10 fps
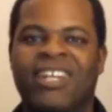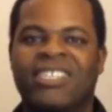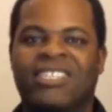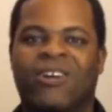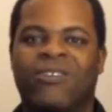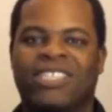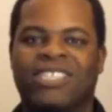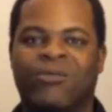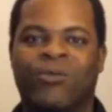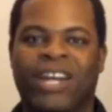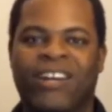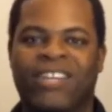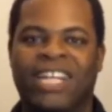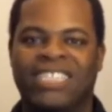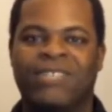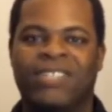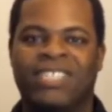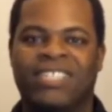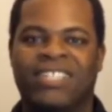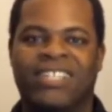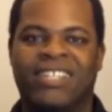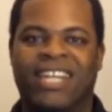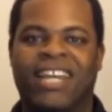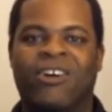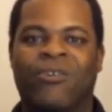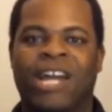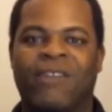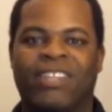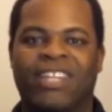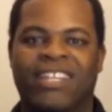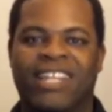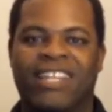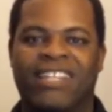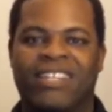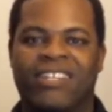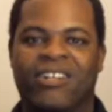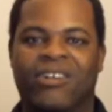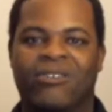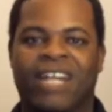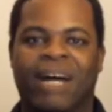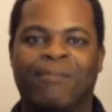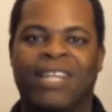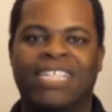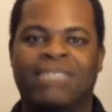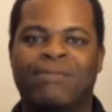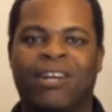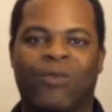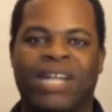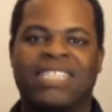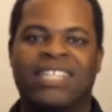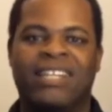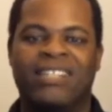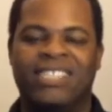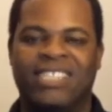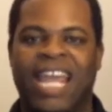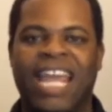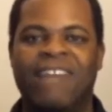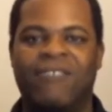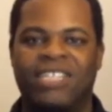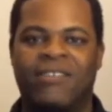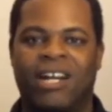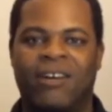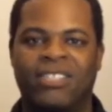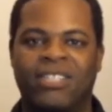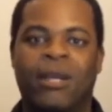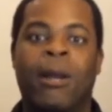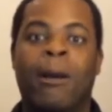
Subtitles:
So it was just weird that she would just get away with it and, you know, not at least be arrested and detained for several hours.